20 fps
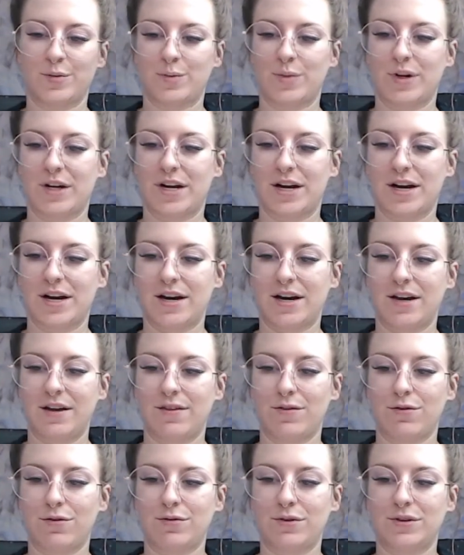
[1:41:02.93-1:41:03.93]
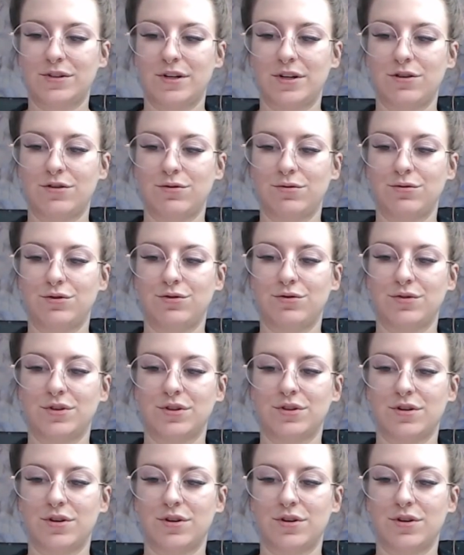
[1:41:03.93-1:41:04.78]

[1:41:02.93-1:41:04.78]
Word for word: But I, the only reason I don't do this